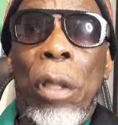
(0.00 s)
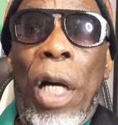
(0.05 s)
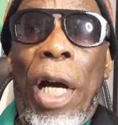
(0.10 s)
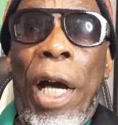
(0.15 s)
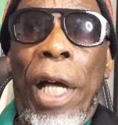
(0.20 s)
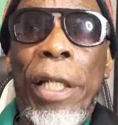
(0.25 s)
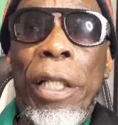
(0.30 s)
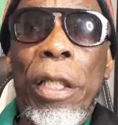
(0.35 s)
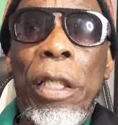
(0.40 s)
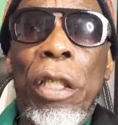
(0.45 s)

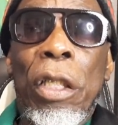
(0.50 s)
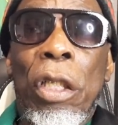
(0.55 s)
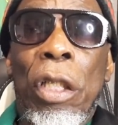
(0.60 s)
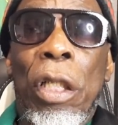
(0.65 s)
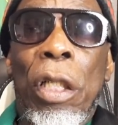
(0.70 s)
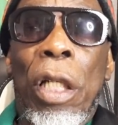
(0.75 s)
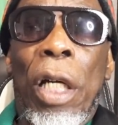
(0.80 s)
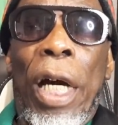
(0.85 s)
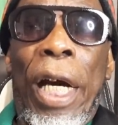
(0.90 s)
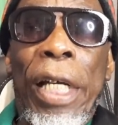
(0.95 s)
And
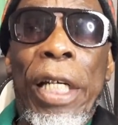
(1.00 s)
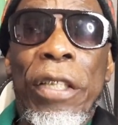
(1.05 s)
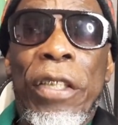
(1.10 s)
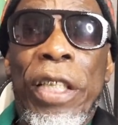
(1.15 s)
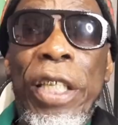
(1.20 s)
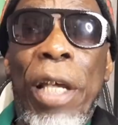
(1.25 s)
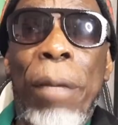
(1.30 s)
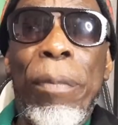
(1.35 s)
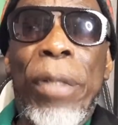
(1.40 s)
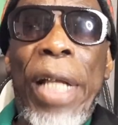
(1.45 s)
at the
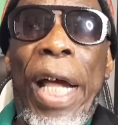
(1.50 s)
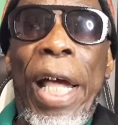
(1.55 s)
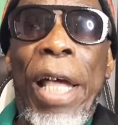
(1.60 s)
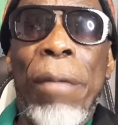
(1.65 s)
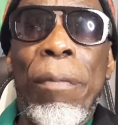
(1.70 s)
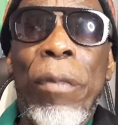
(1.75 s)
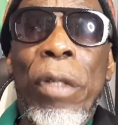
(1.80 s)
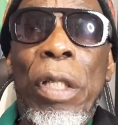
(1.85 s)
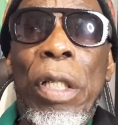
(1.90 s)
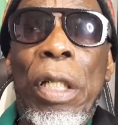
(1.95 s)
same
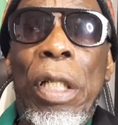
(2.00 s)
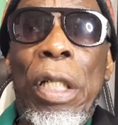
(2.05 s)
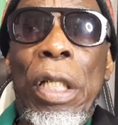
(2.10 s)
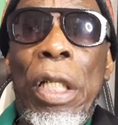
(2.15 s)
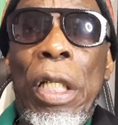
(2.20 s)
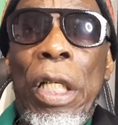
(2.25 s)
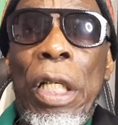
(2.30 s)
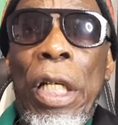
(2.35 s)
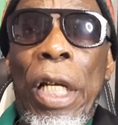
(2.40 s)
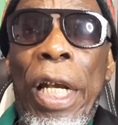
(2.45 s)
time,
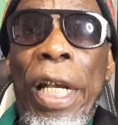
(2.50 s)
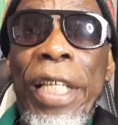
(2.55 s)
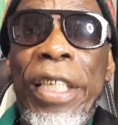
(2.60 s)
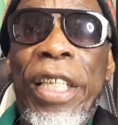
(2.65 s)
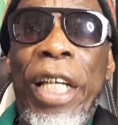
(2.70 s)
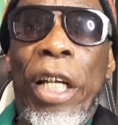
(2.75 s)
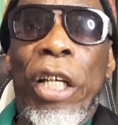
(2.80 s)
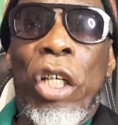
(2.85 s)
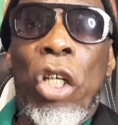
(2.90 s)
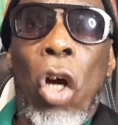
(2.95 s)

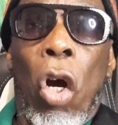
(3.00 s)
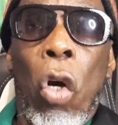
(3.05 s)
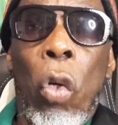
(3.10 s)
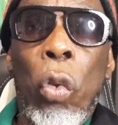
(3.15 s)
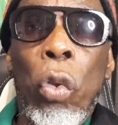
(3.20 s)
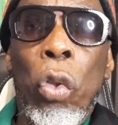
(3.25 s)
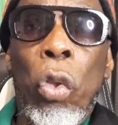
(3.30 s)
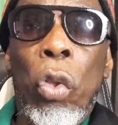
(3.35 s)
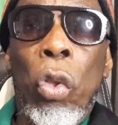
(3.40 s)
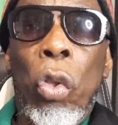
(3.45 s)
Lizard
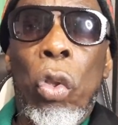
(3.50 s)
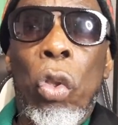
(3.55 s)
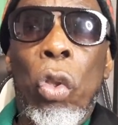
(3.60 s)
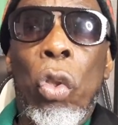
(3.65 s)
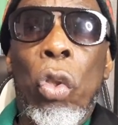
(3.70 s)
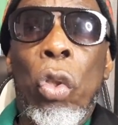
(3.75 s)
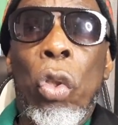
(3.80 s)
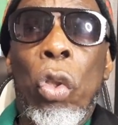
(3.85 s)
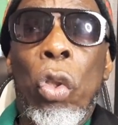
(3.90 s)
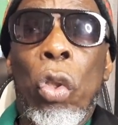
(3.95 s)
Town,
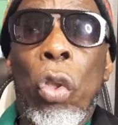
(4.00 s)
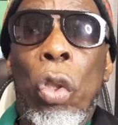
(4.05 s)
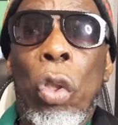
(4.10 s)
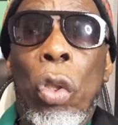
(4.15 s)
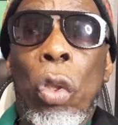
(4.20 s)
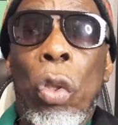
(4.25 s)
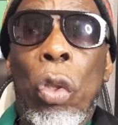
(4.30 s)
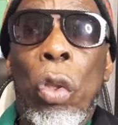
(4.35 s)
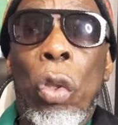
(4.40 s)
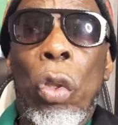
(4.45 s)

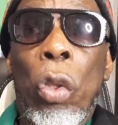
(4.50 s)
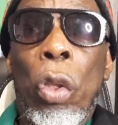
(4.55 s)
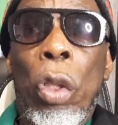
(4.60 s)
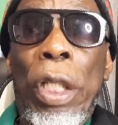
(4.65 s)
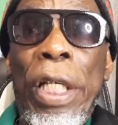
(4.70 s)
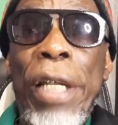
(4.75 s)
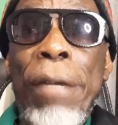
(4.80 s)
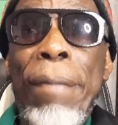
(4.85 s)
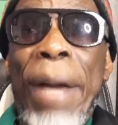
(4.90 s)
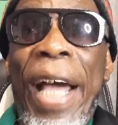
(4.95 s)

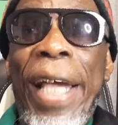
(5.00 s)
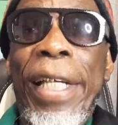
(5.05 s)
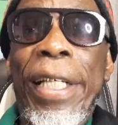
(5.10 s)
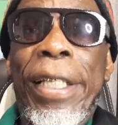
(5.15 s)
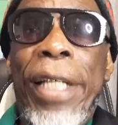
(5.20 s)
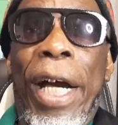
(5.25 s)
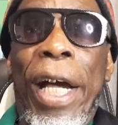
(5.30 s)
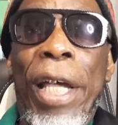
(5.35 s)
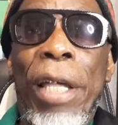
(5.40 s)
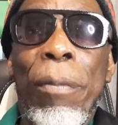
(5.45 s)
in my
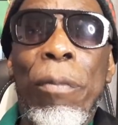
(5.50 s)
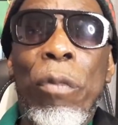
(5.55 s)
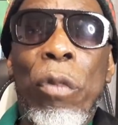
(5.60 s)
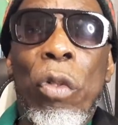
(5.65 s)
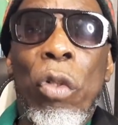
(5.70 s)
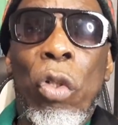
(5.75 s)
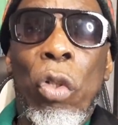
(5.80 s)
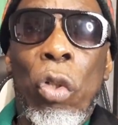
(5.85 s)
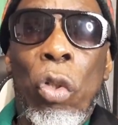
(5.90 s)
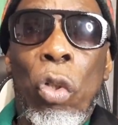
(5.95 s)
time,
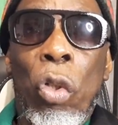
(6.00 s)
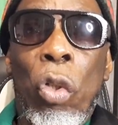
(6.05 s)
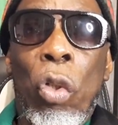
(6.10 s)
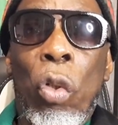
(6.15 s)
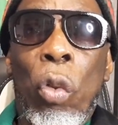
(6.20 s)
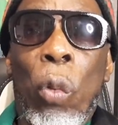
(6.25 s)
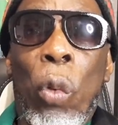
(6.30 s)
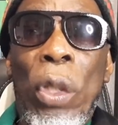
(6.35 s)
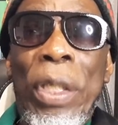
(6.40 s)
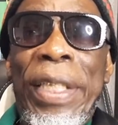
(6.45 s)

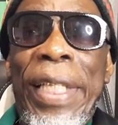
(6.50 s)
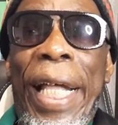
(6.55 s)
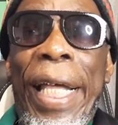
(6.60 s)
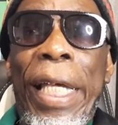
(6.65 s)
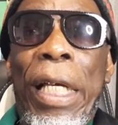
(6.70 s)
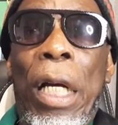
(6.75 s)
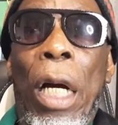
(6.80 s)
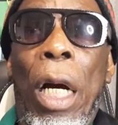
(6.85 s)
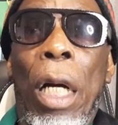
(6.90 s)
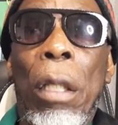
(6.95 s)
was
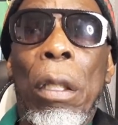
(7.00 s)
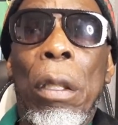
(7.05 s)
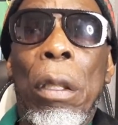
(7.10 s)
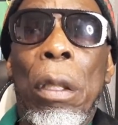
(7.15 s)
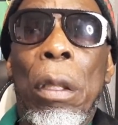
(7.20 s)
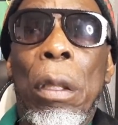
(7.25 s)
like a